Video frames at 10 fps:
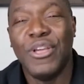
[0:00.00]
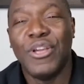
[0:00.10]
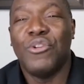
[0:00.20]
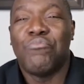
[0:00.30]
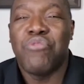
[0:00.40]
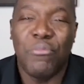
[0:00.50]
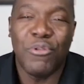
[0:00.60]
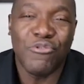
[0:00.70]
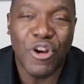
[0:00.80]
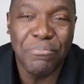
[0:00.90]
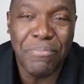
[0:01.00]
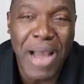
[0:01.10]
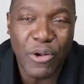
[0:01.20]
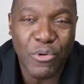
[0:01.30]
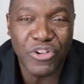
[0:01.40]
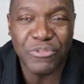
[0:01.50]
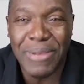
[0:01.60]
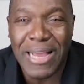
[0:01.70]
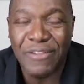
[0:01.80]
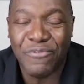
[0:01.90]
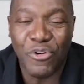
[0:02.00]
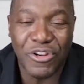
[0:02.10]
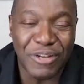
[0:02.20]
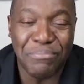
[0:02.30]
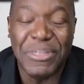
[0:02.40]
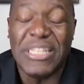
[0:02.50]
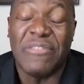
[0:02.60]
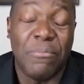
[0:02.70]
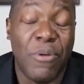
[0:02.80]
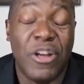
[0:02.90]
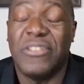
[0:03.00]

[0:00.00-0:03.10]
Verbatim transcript: could probably run backwards blindfolded and beat everybody.